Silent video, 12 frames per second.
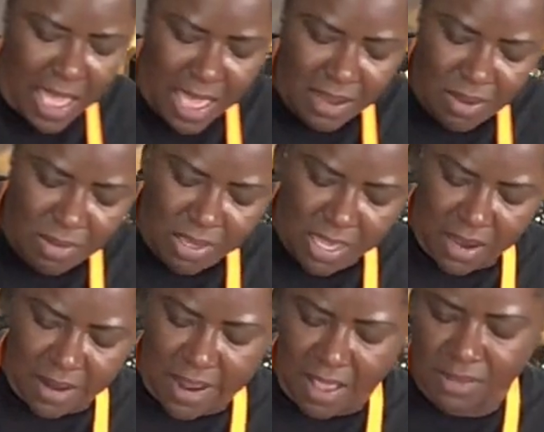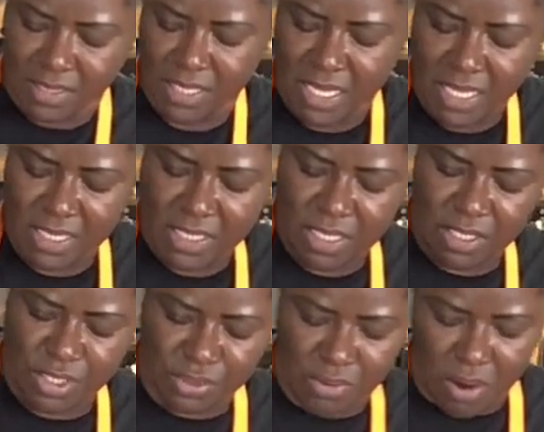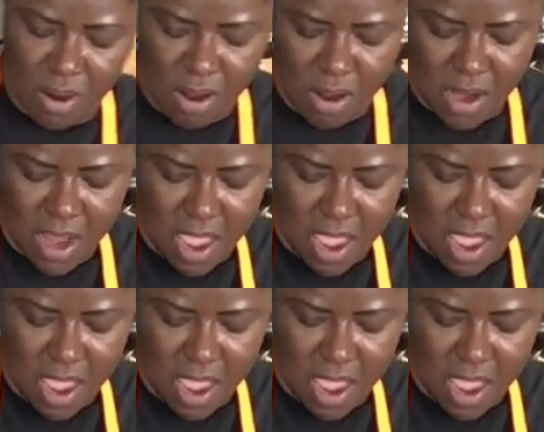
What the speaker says: I don't care how seasoned you are,